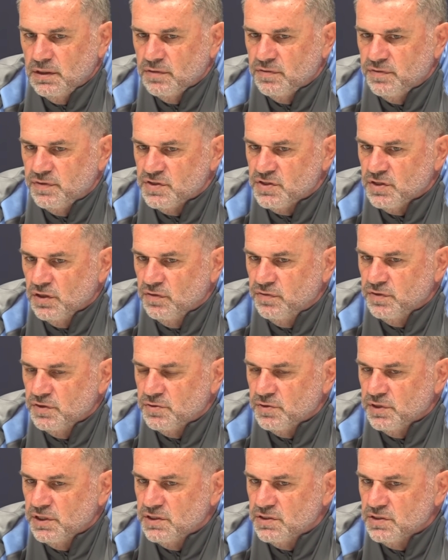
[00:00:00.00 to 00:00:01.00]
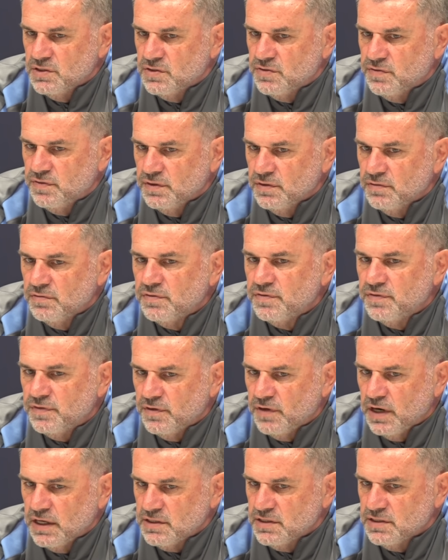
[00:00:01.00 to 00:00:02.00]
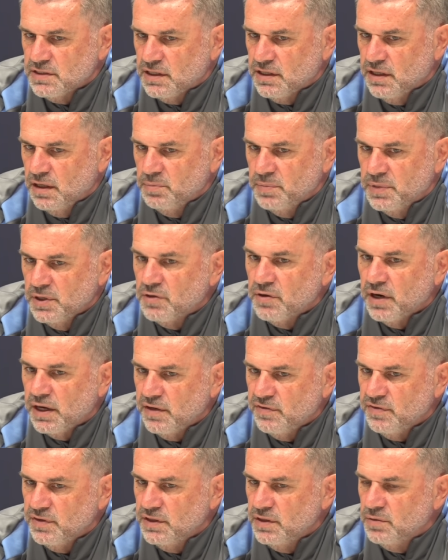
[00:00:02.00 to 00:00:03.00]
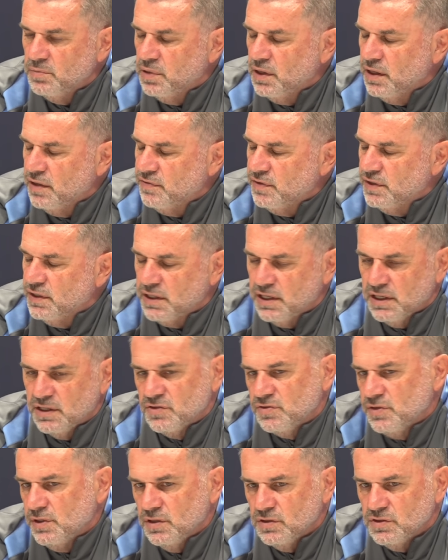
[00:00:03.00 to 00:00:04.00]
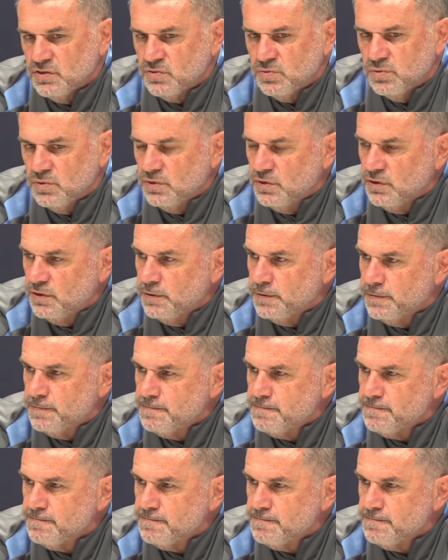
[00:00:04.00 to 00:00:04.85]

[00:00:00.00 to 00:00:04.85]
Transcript: for selfish reasons, for us as a club, it'd be great if you didn't play for your country. I just wouldn't do it.